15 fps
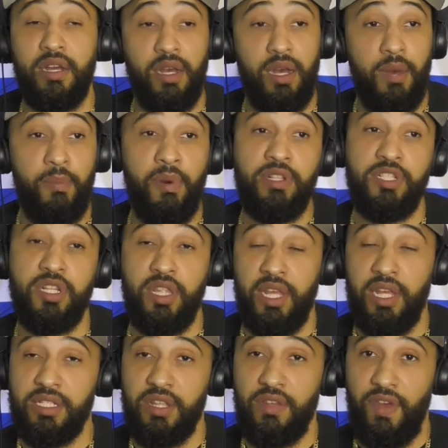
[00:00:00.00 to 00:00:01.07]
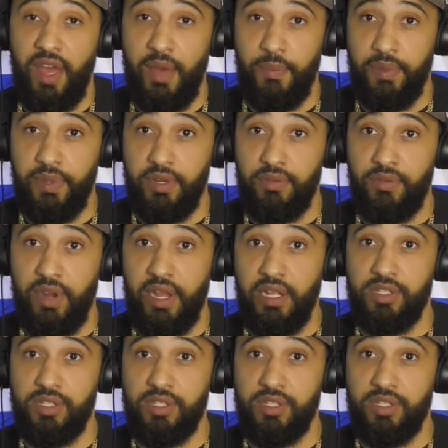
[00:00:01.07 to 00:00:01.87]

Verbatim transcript: a, a bunch of things have happened, right?